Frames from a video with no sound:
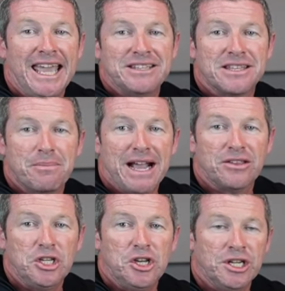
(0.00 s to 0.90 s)
into the back
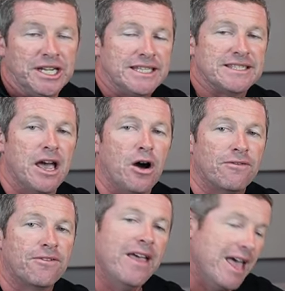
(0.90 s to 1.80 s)
of the unit
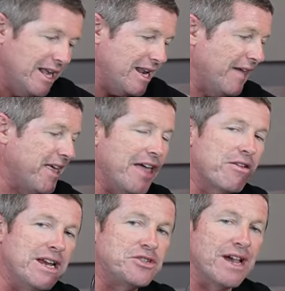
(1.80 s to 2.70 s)
itself. Now, the
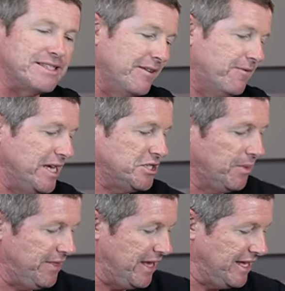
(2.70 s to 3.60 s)
other interesting feature
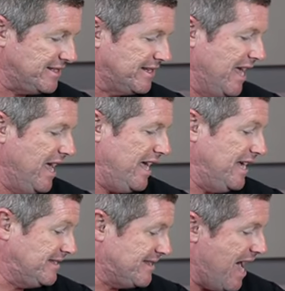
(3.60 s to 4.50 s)
with this
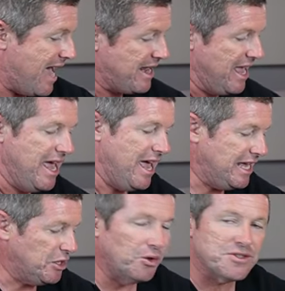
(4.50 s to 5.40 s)
is that
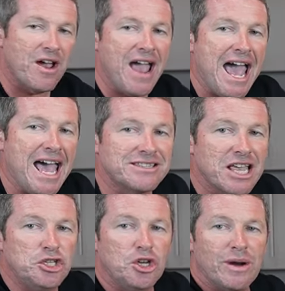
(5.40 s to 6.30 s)
it also has
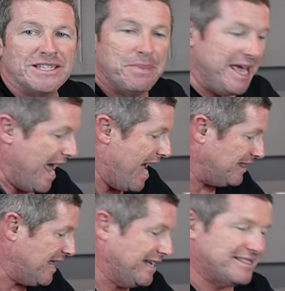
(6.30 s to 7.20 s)
USB
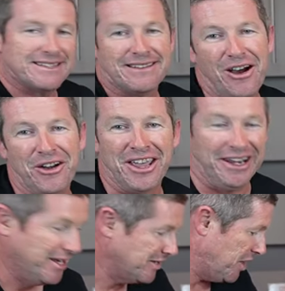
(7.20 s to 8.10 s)
outlets on it.
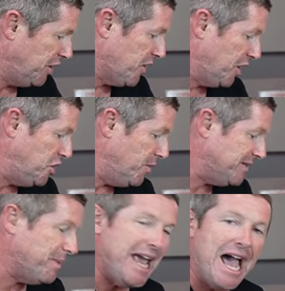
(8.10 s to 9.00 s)
So you've got a
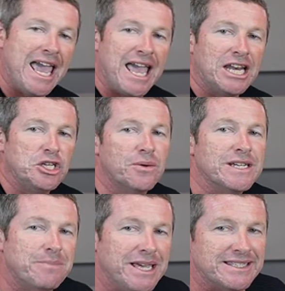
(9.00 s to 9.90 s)
USB-A and a
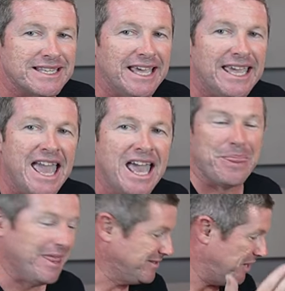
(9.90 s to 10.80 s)
USB-C.
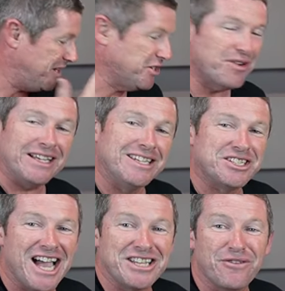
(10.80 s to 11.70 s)
So you can directly
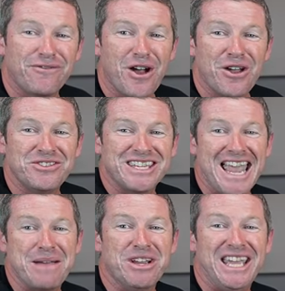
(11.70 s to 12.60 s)
charge your phones,
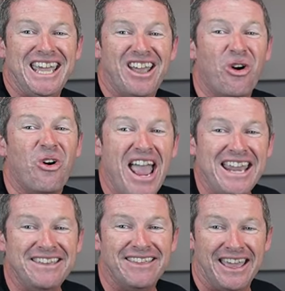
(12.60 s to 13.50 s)
camera gear, or
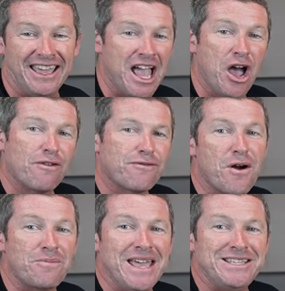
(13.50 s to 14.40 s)
anything
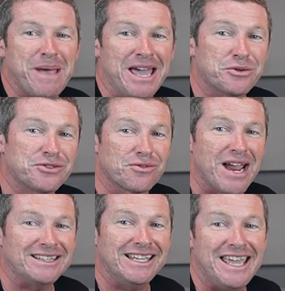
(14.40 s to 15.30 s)
from these panels
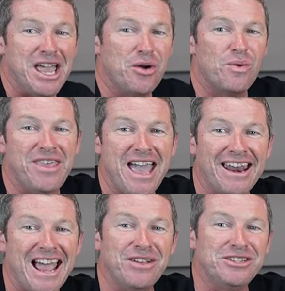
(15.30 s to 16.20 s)
directly without
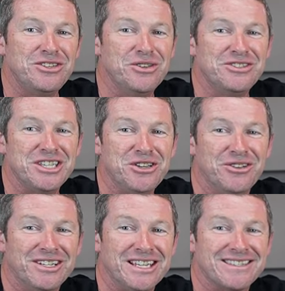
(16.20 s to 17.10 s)
having to use the
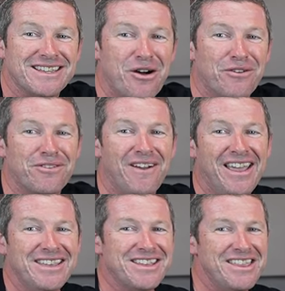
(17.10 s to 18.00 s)
unit itself.
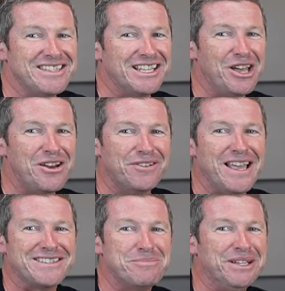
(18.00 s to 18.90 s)
So there's a lot of
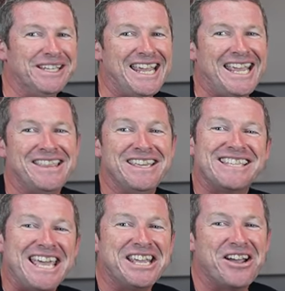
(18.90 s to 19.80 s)
flexibility in
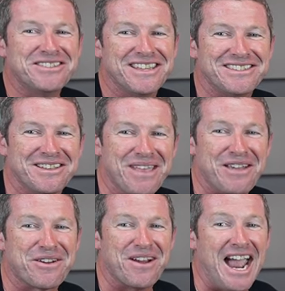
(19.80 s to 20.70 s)
this ecosystem
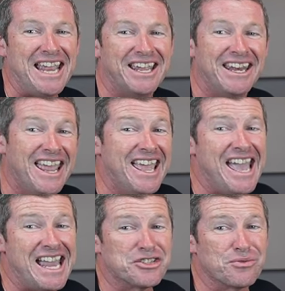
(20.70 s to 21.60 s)
they've created,
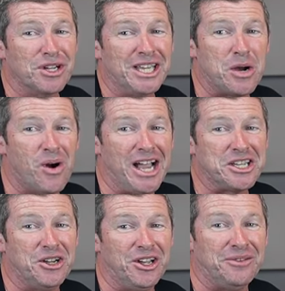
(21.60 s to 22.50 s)
and it's really
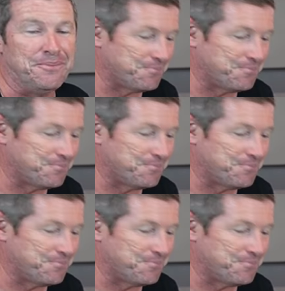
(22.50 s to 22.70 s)
quite good.